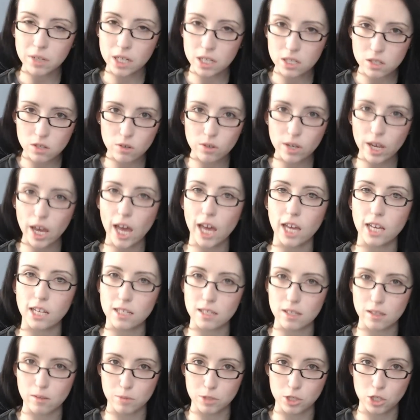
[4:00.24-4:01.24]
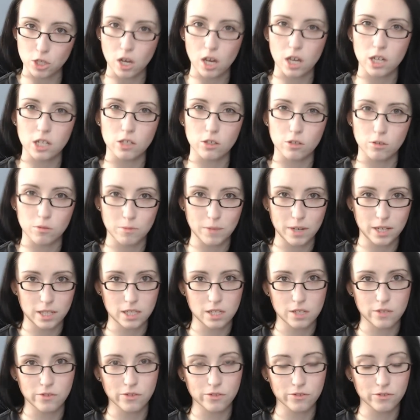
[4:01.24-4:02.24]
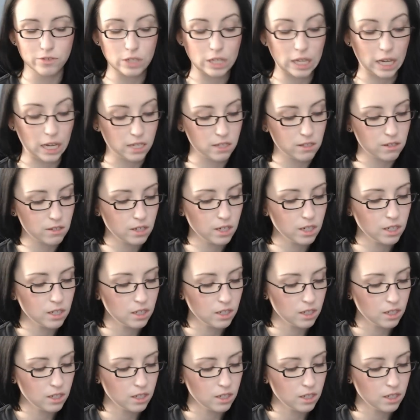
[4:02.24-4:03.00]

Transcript: but he's okay because they've been talking to him about this for a few days.